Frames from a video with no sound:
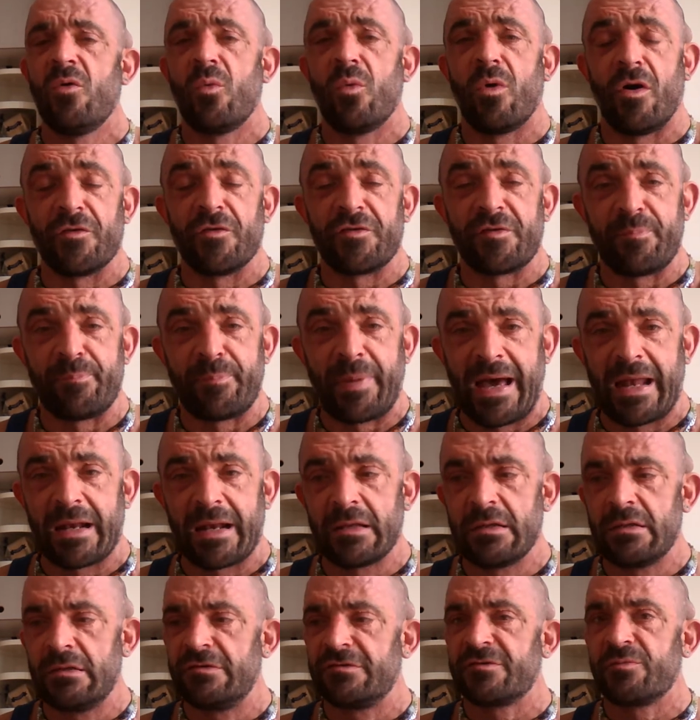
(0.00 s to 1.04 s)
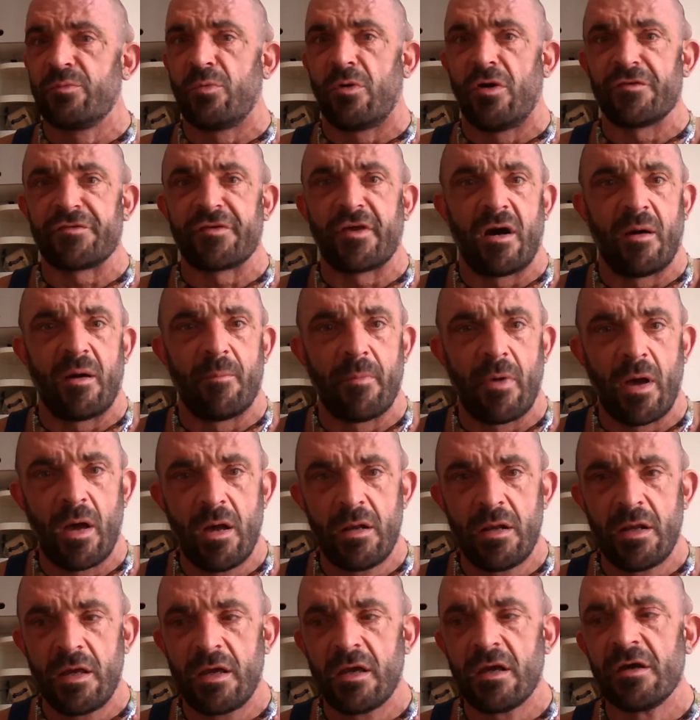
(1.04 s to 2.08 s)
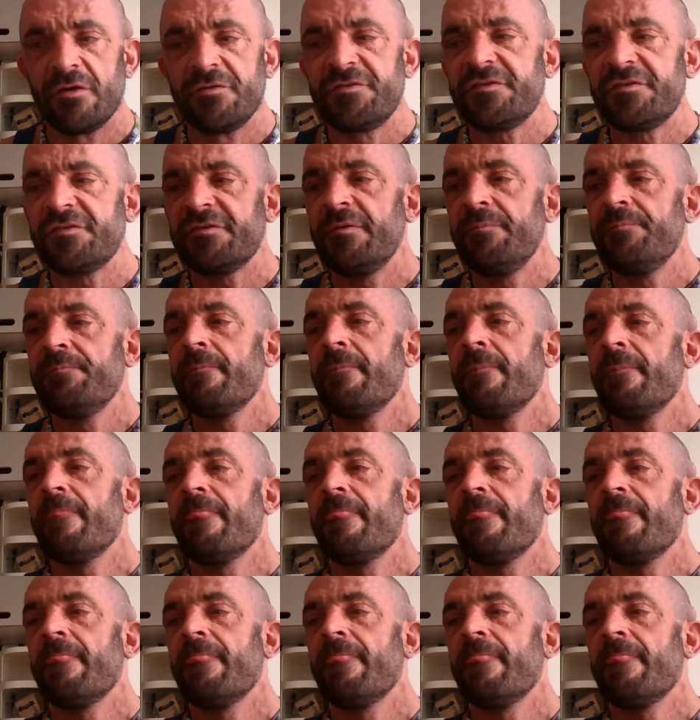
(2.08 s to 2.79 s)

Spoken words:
what's balanced, what's harmonious.